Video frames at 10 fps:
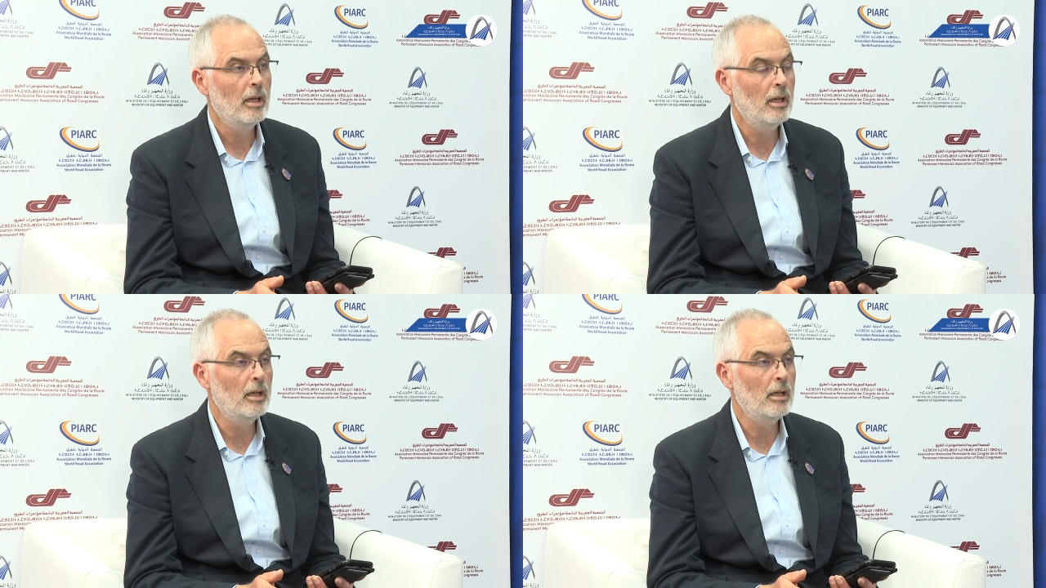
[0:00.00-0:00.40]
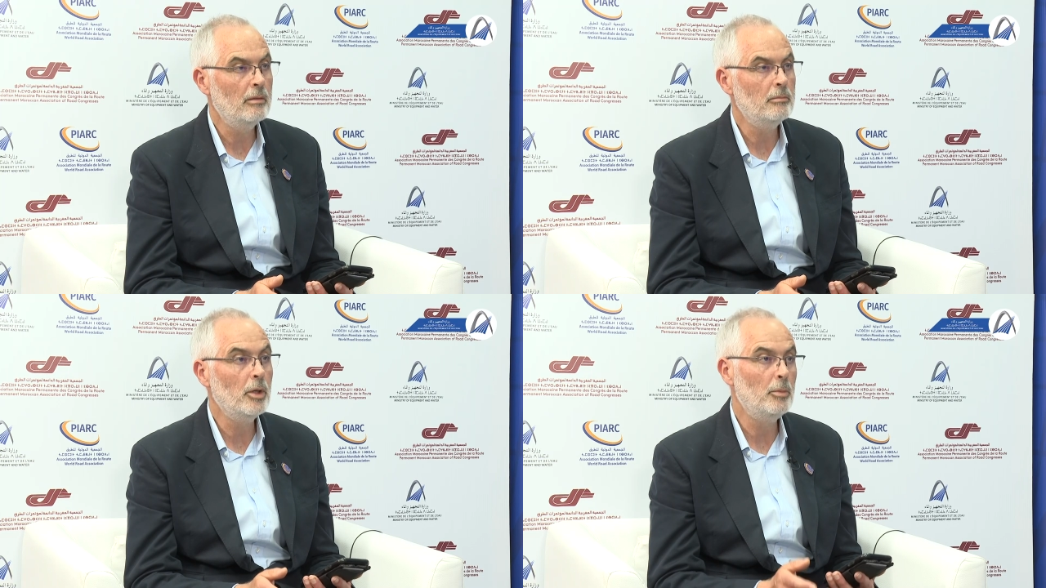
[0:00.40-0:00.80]

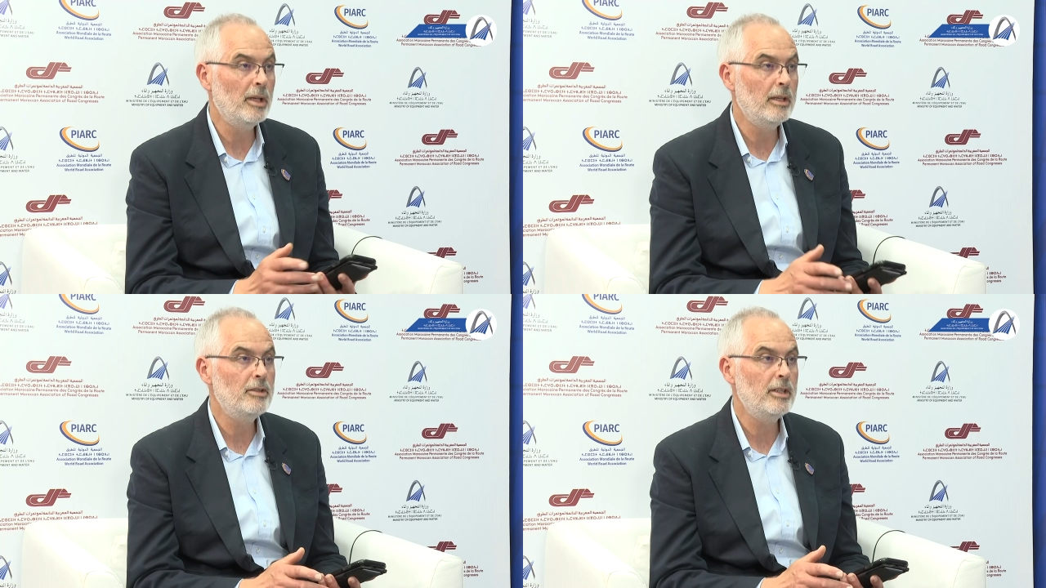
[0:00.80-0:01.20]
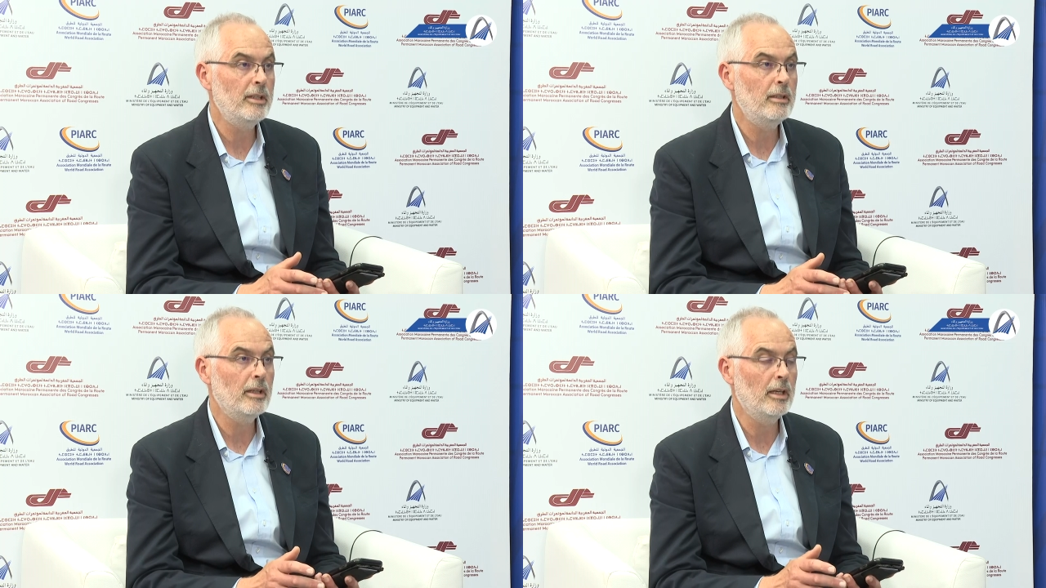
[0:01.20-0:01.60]

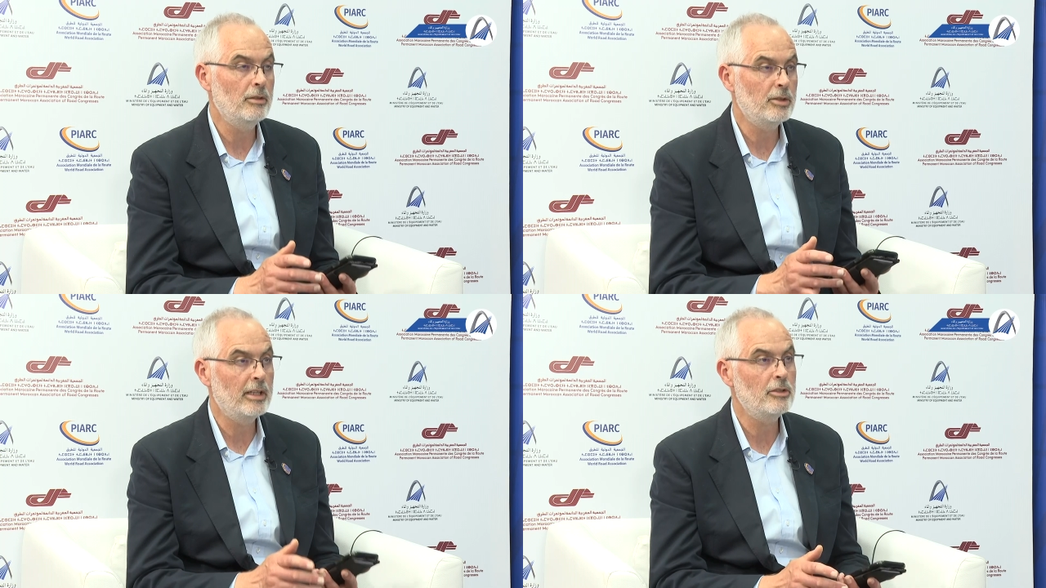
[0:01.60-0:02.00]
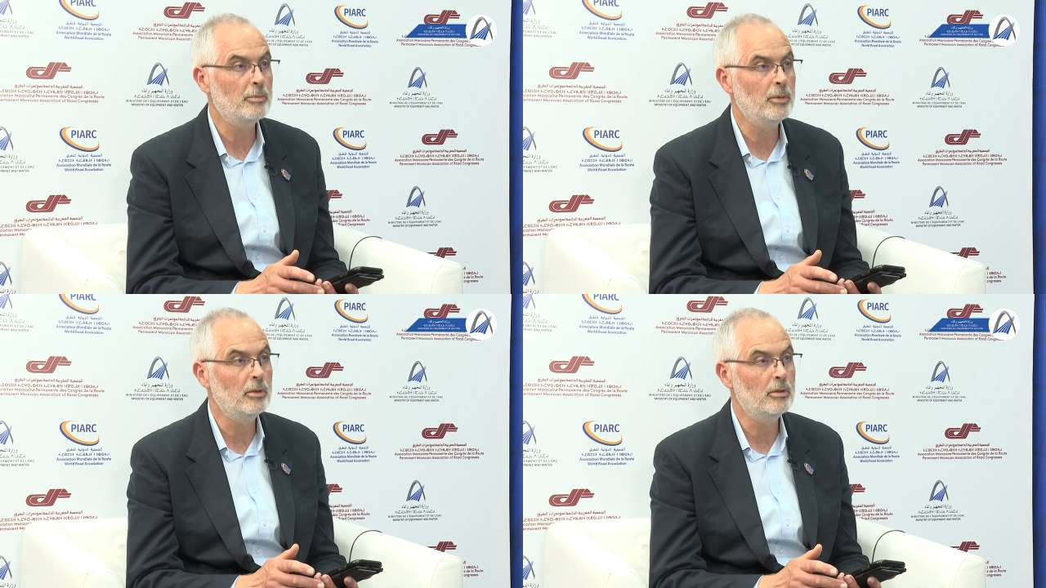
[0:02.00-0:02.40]
mobility and
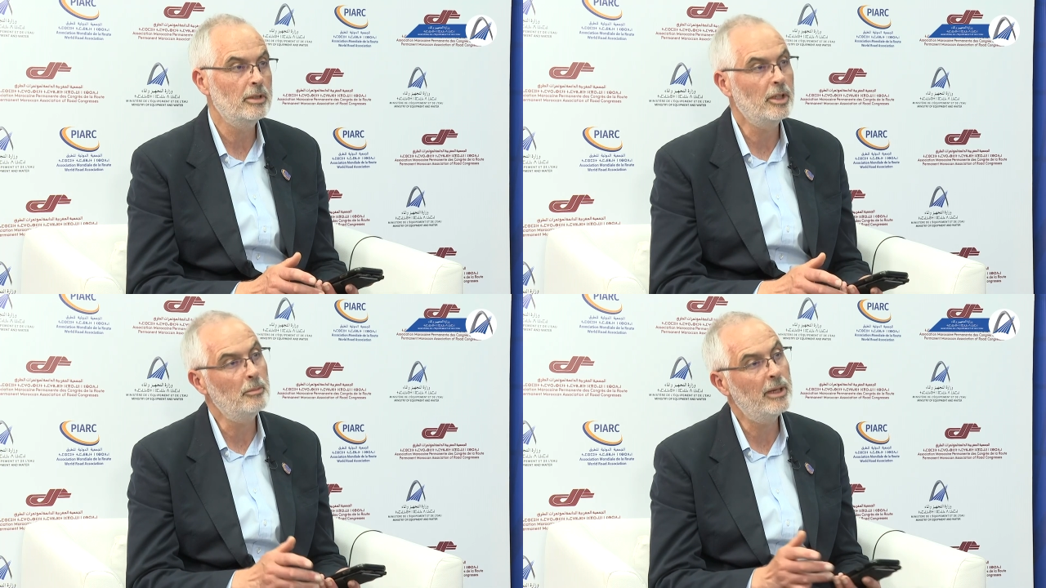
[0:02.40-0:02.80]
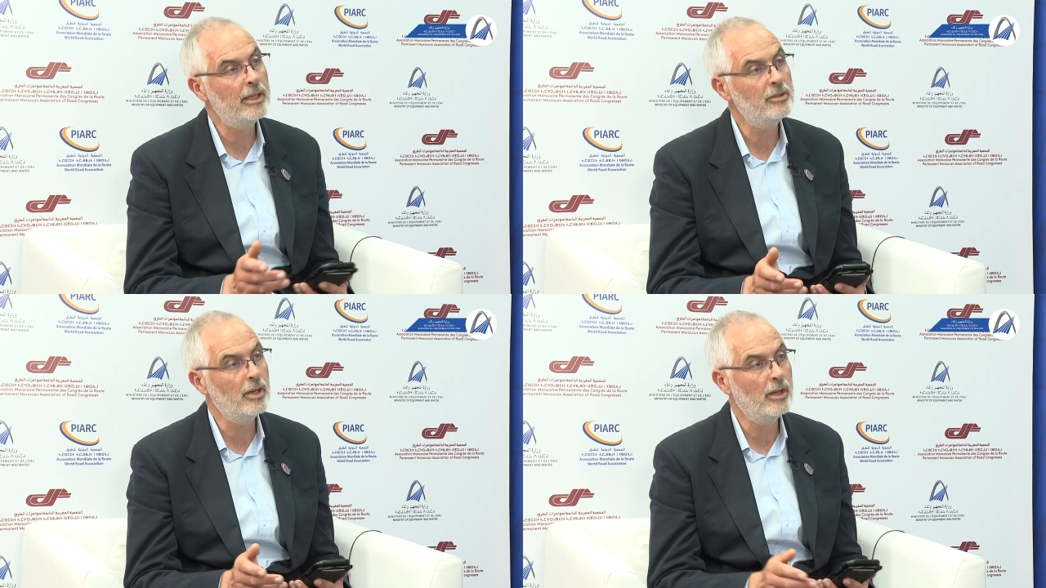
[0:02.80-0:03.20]
transport
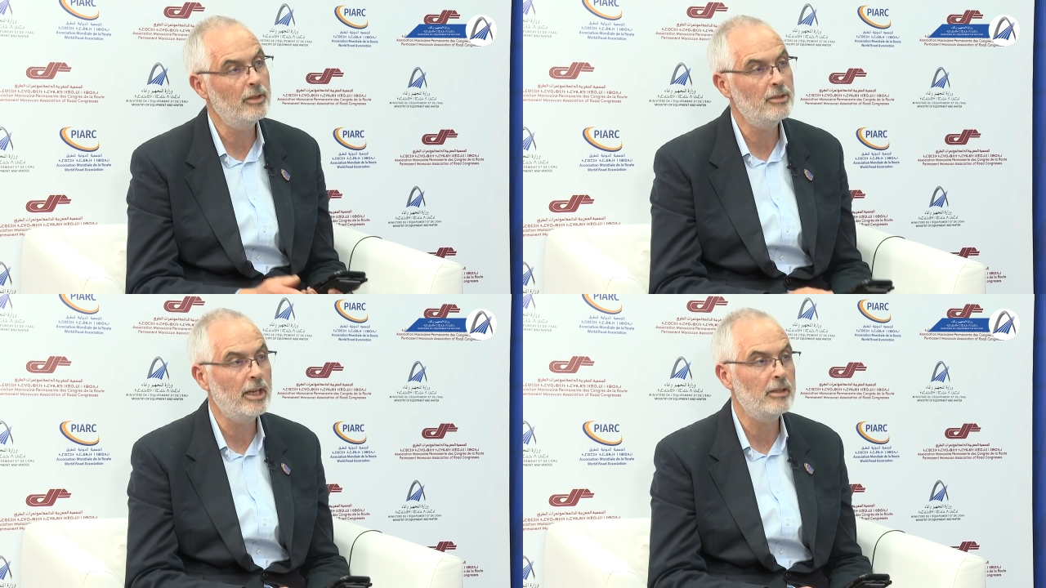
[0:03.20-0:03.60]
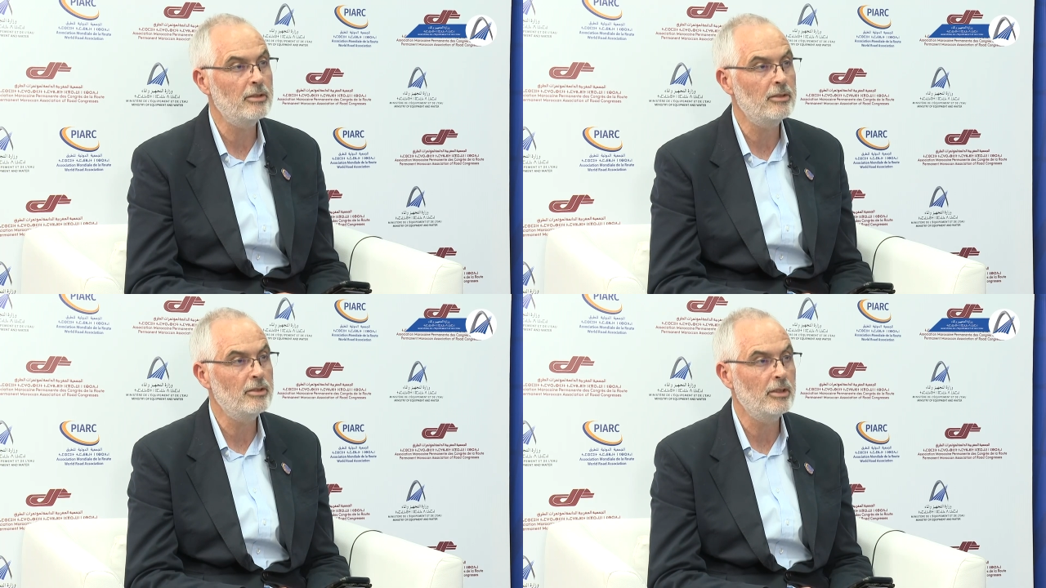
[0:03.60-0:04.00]
compared to other
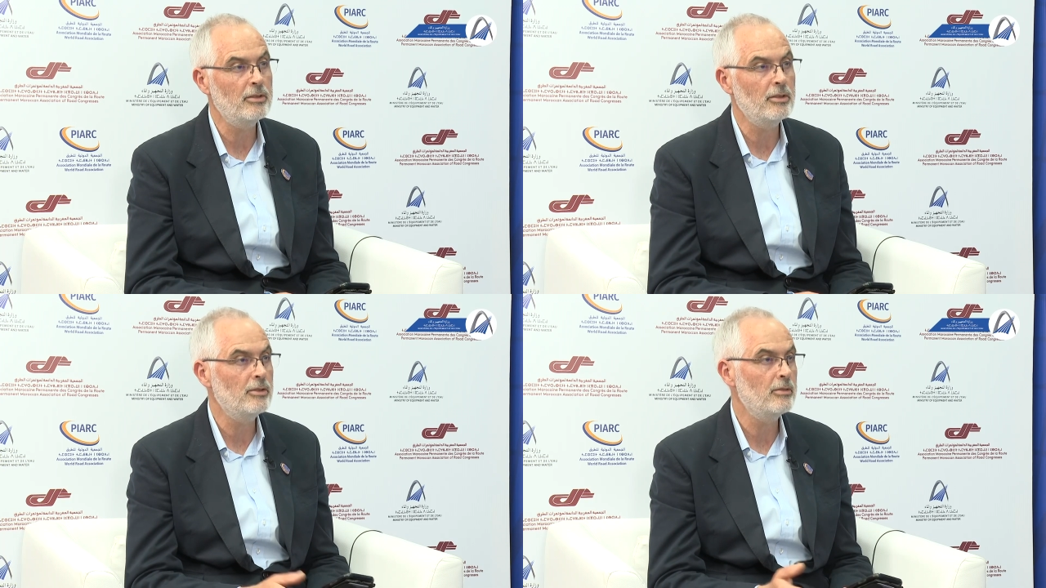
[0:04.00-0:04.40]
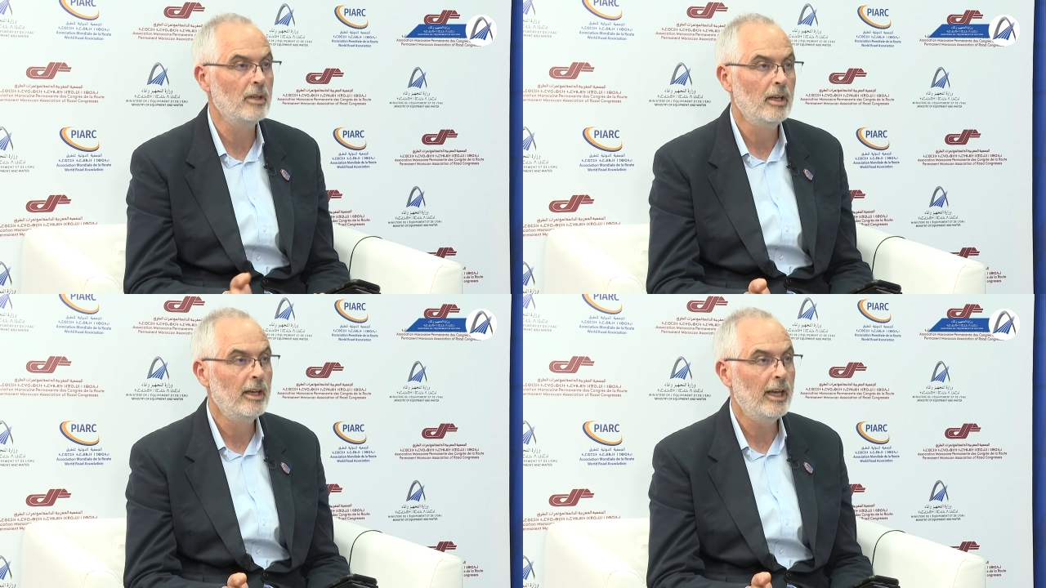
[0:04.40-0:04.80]
sectors such as
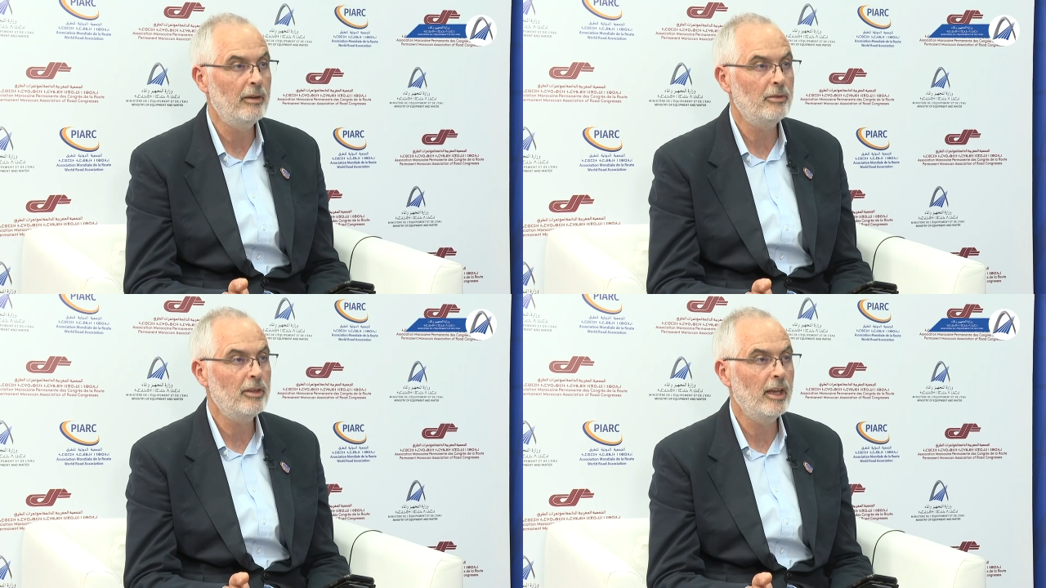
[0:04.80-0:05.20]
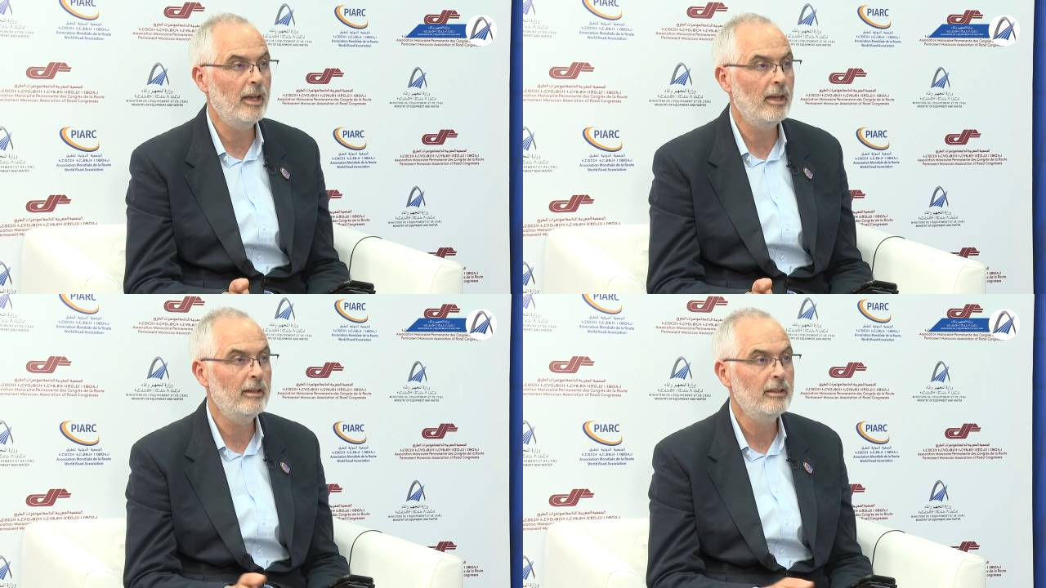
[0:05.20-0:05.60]

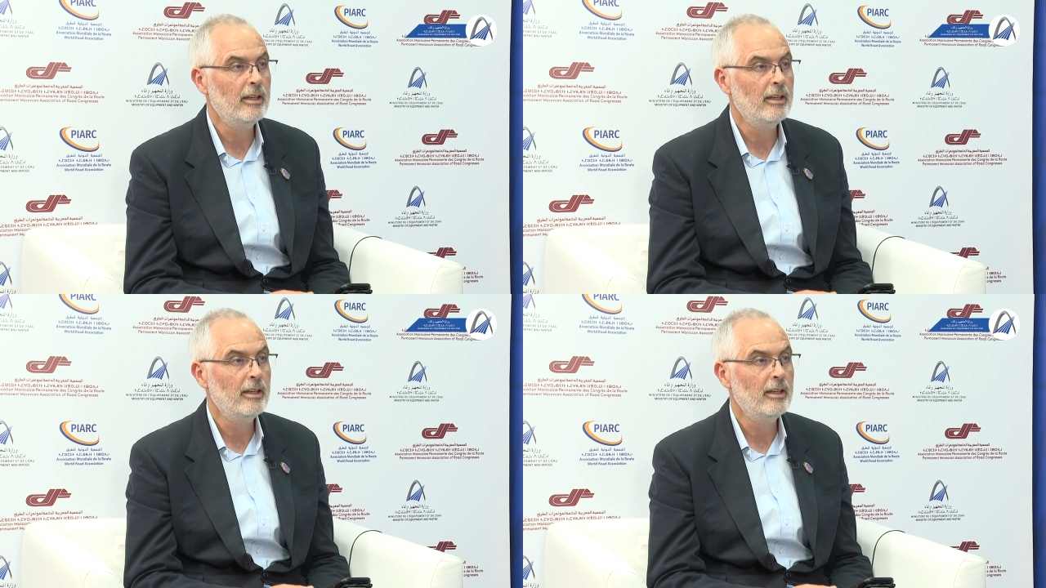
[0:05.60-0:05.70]
healthcare,